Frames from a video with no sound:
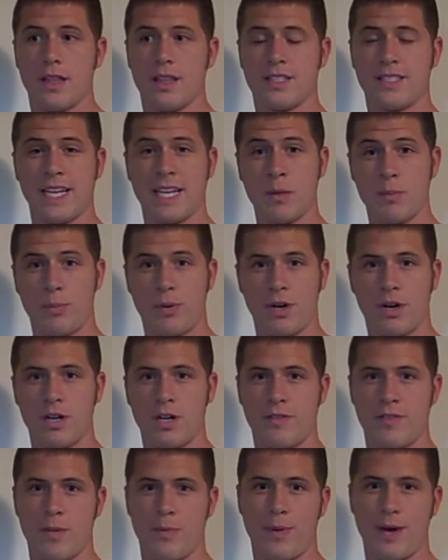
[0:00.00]
The second
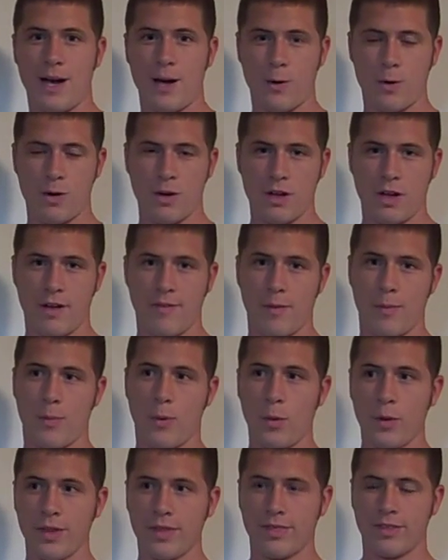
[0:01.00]
part of the power of a
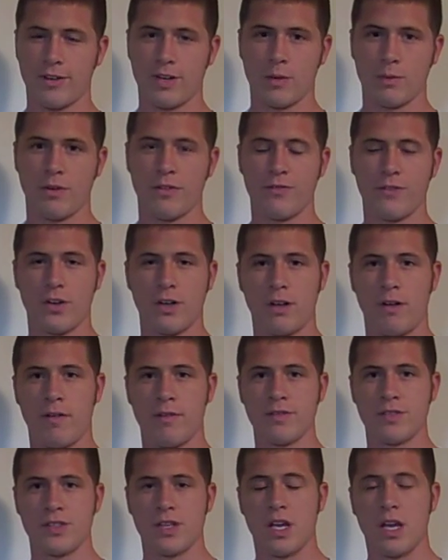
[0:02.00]
point theorem
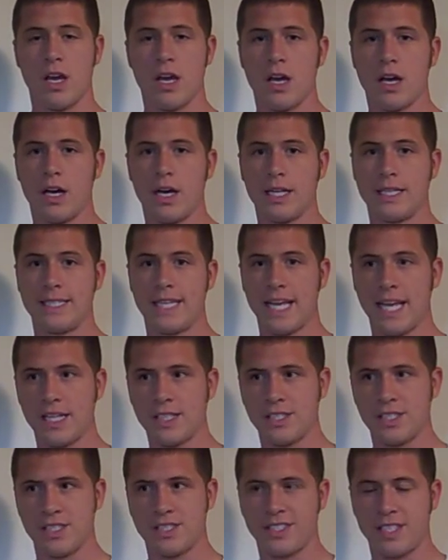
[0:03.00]
involves a
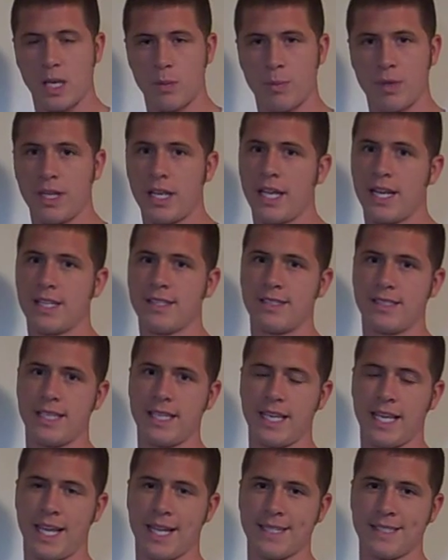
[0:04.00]
tangent segment and a
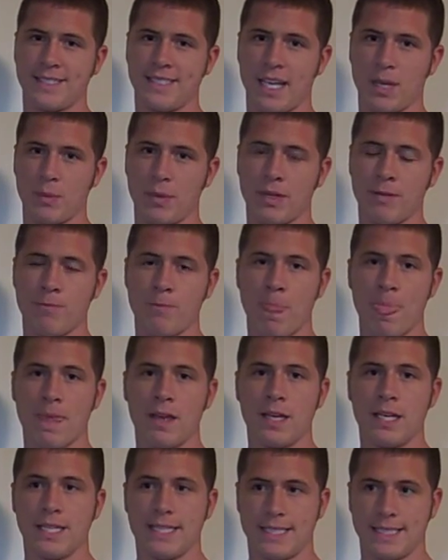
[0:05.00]
secant segment
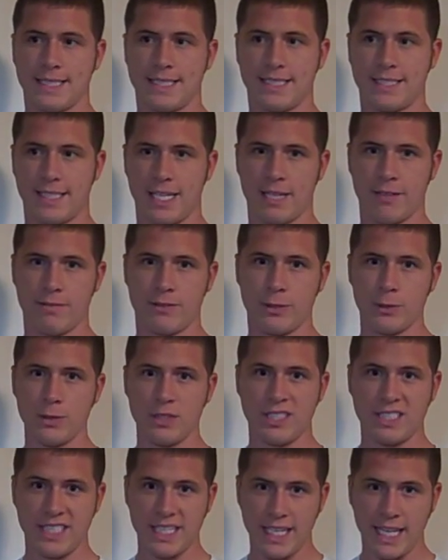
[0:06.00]
instead of two
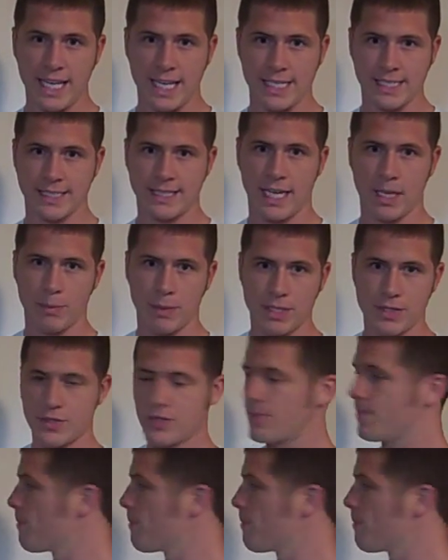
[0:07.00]
secant segments.